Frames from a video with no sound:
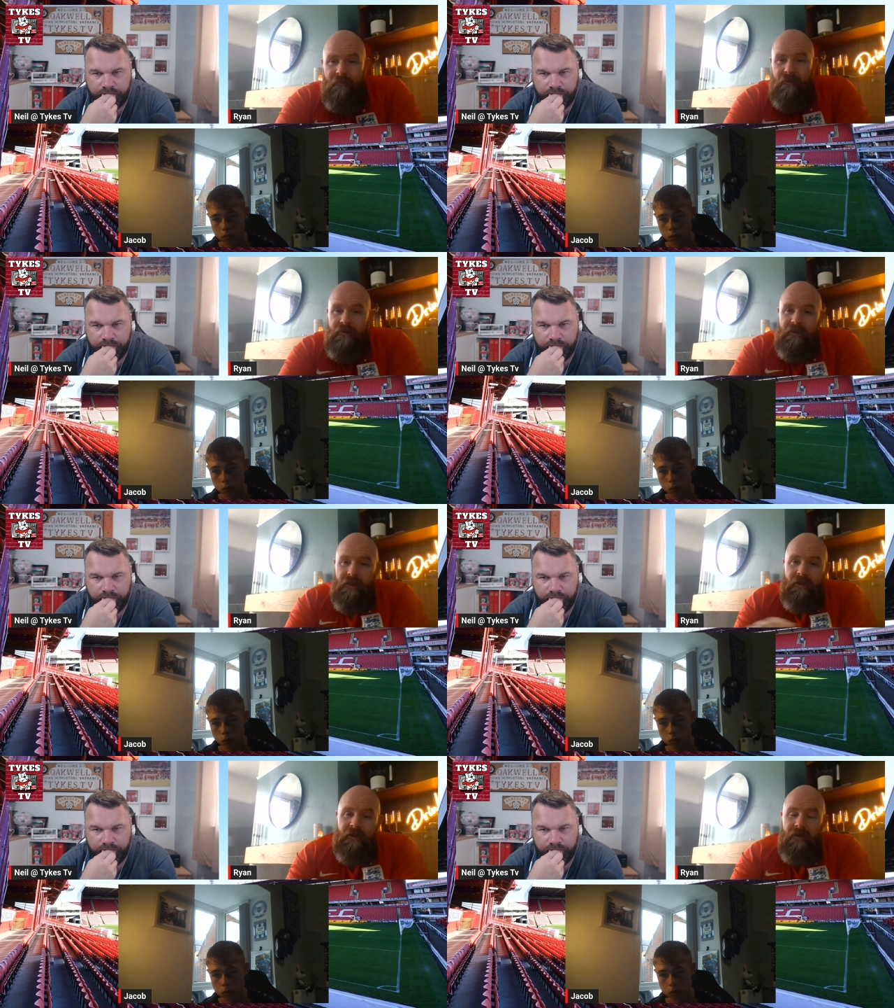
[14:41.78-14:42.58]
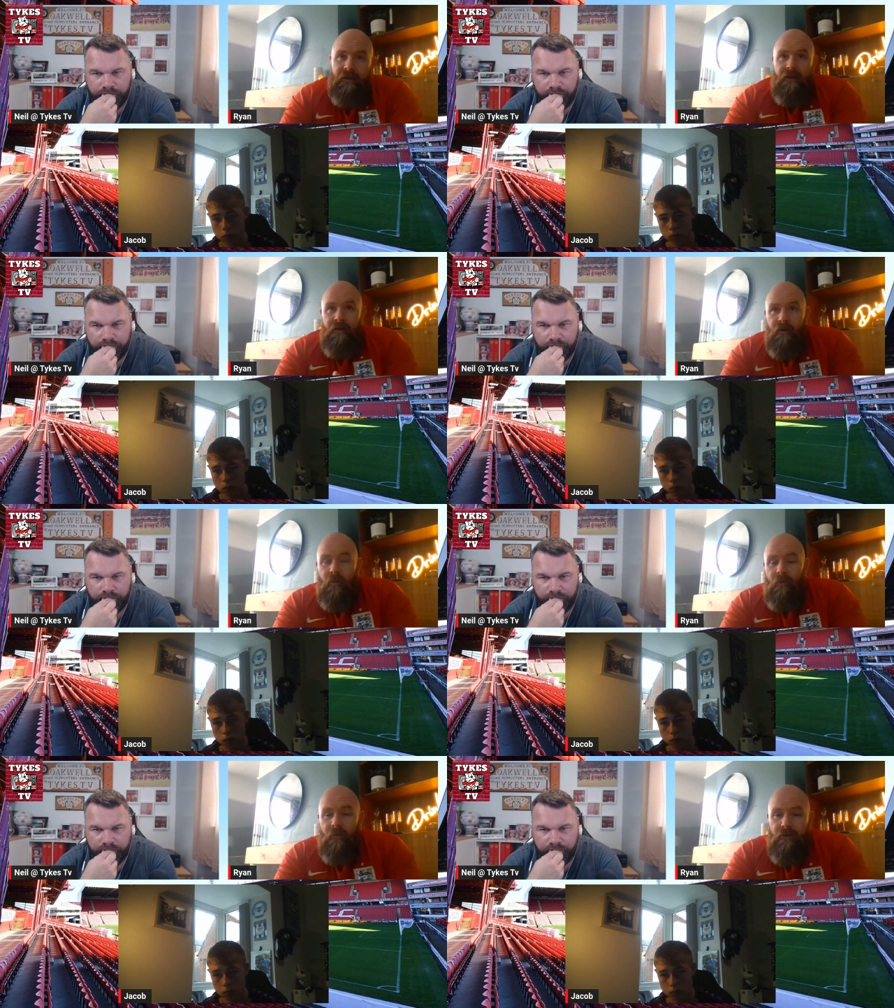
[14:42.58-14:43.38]
Speaker 1: going to say a
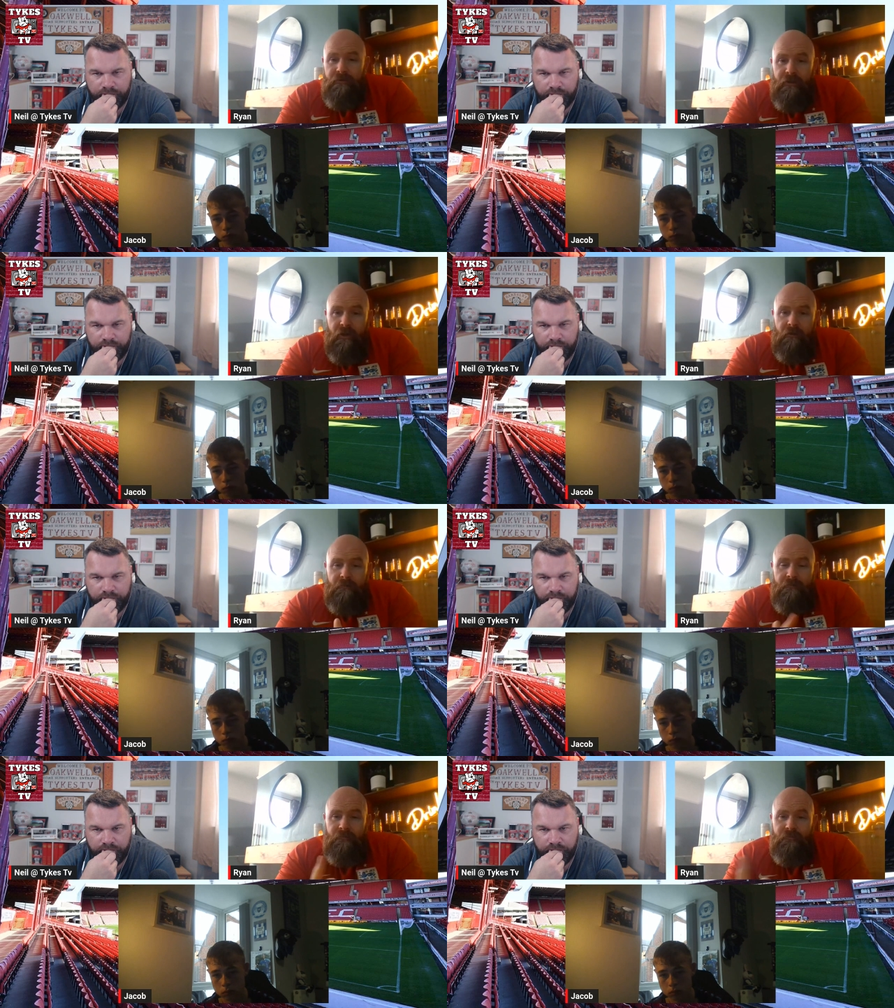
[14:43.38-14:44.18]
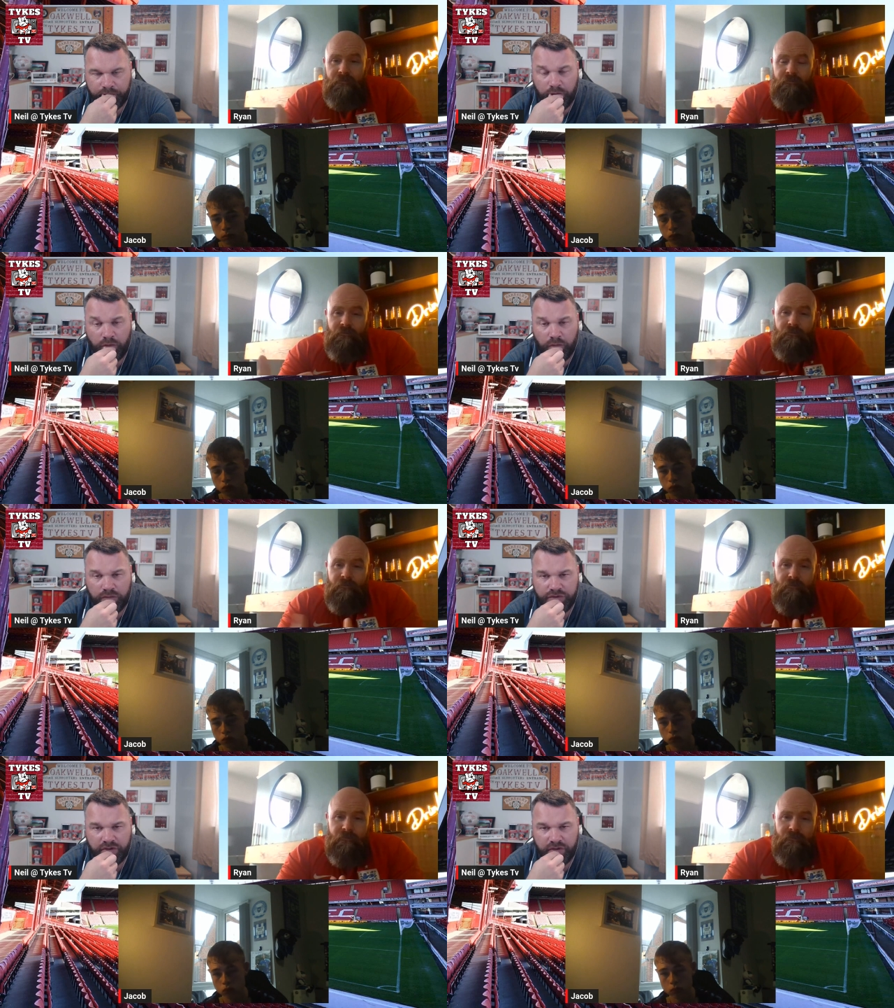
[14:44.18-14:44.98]
1-1 draw.
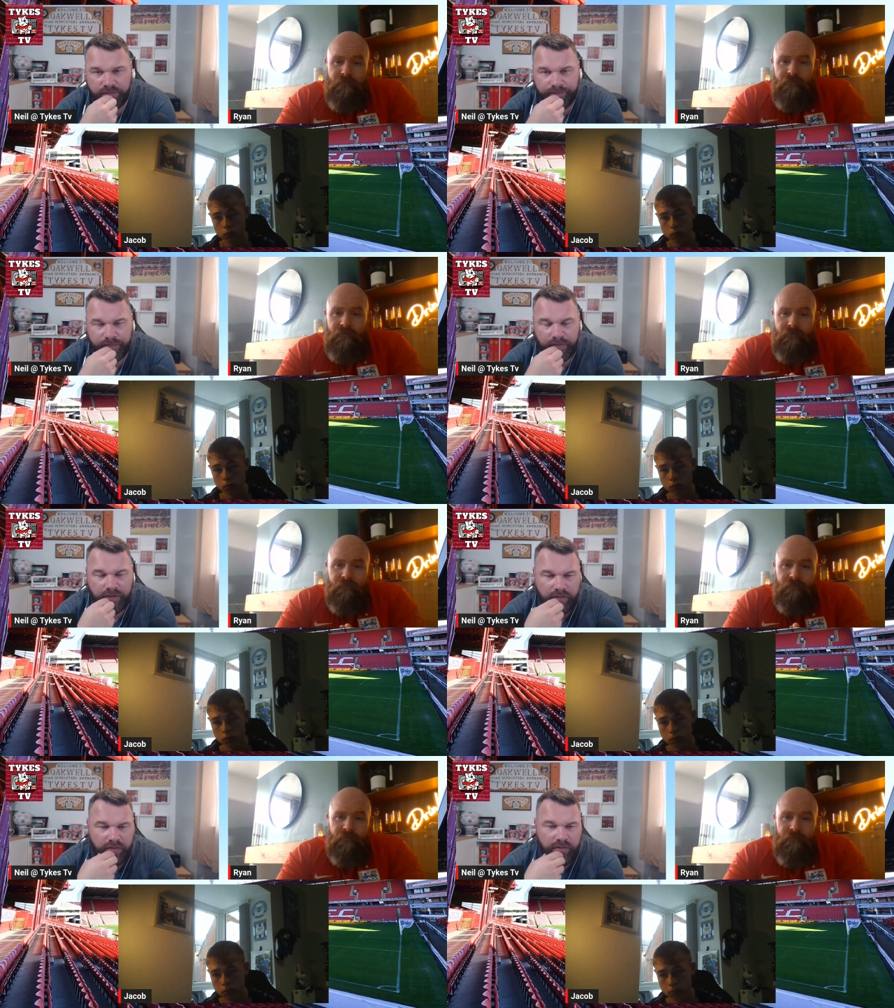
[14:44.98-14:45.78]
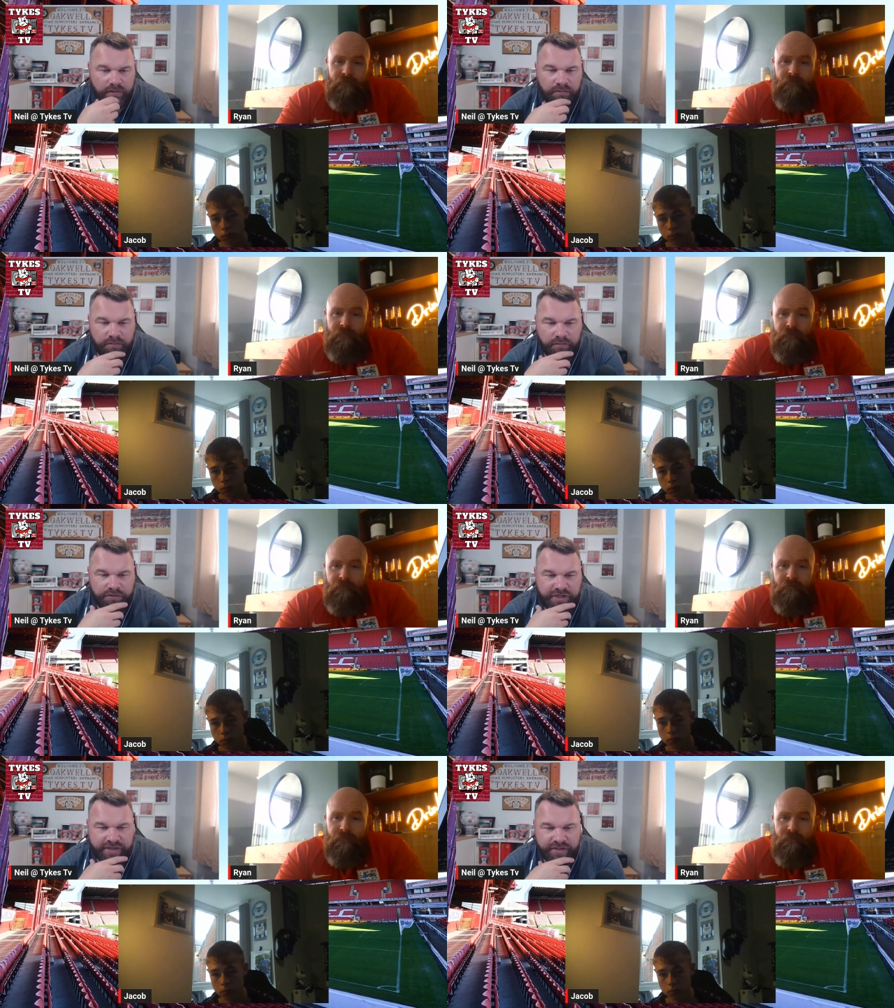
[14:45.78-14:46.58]
Speaker 2: 1-1 draw.
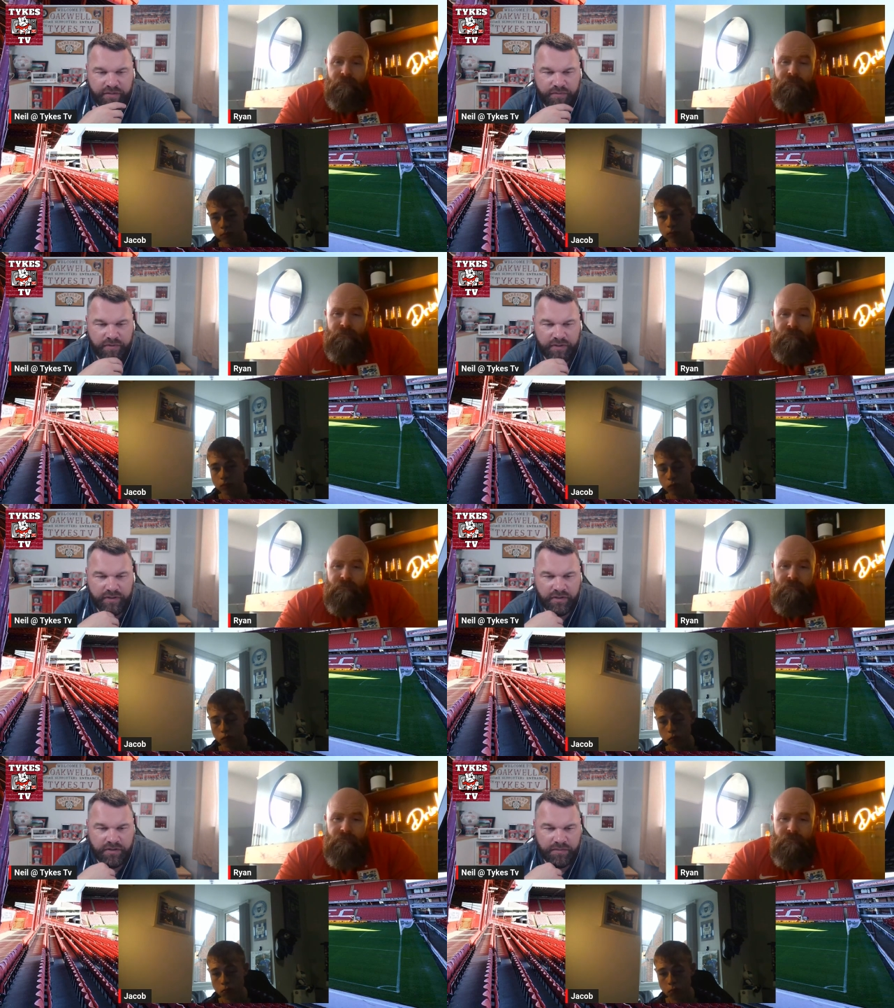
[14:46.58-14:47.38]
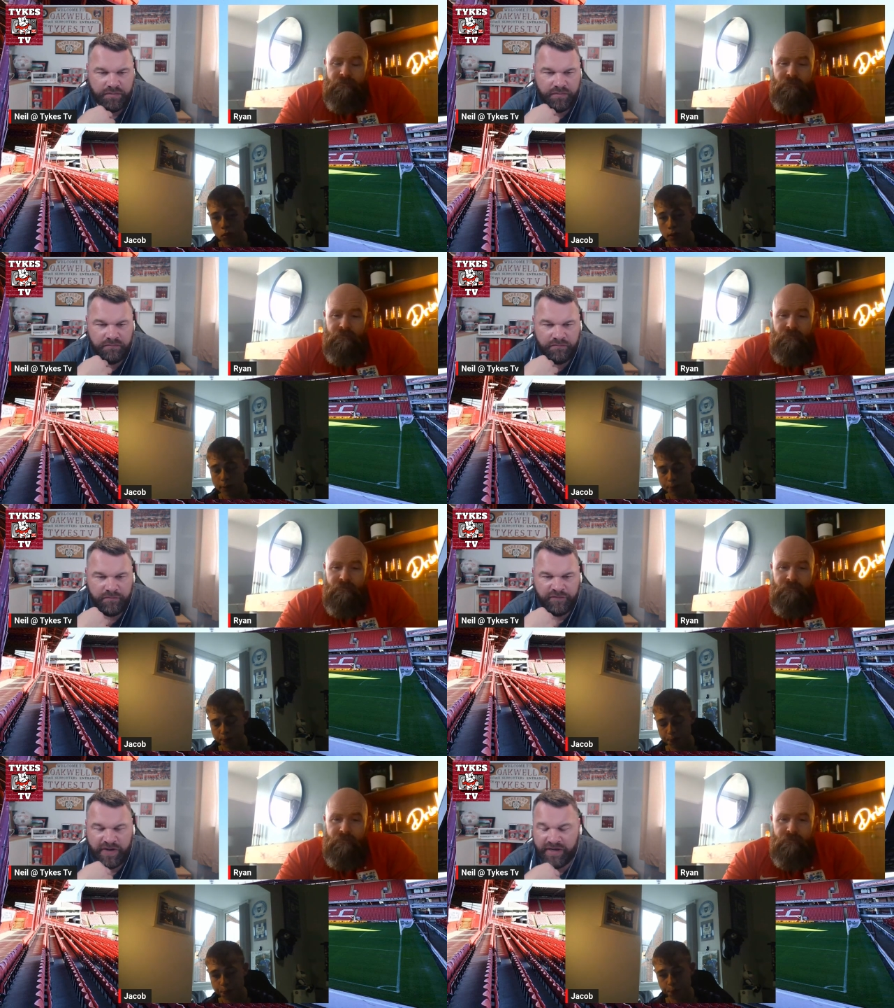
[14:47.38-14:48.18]
Jacob,
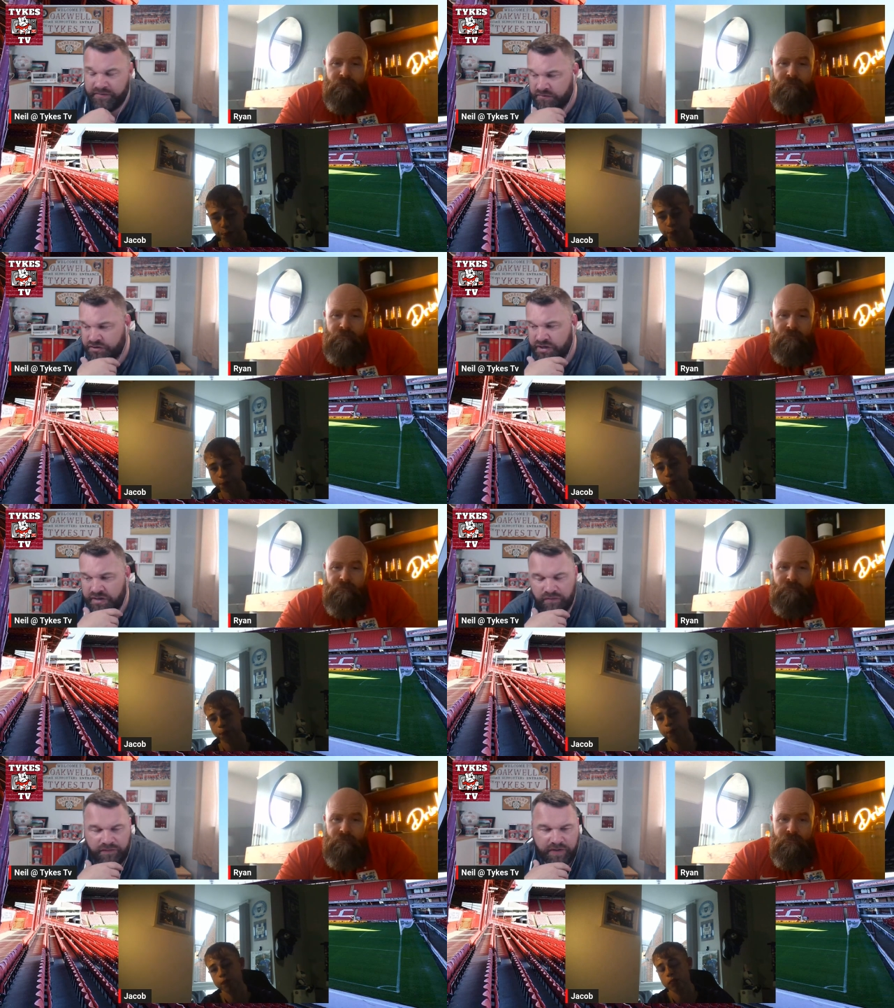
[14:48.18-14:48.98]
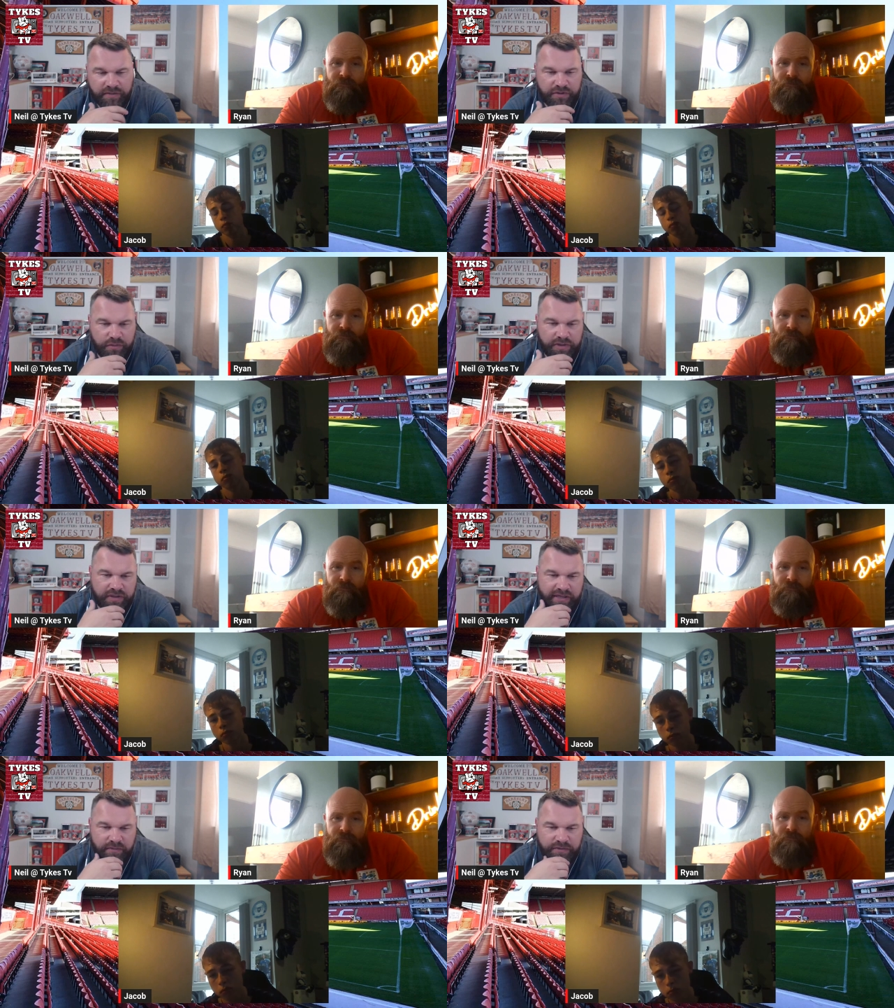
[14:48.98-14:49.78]
fair journey up for your
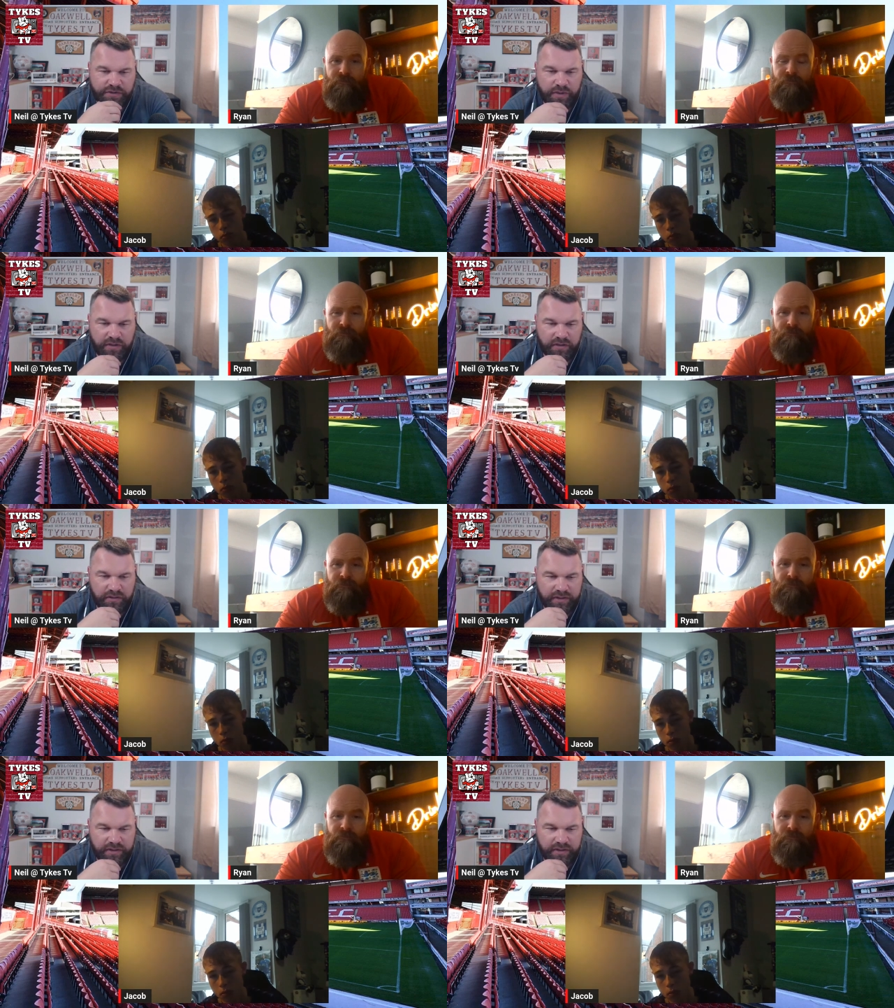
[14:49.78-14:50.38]
midweek game as well.